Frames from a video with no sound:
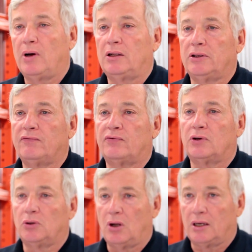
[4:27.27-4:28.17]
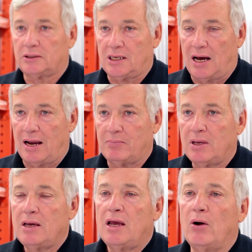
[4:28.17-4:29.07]
welding for a long time.
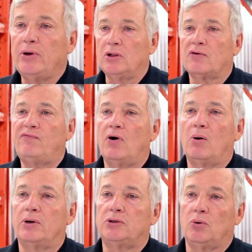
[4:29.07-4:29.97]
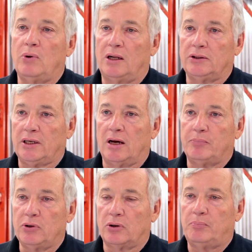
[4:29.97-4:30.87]
And we look forward to welding
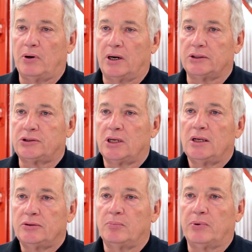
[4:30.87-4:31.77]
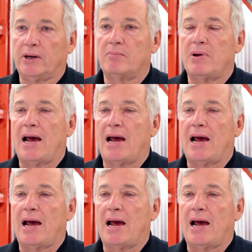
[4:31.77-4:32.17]
up your parts to bring them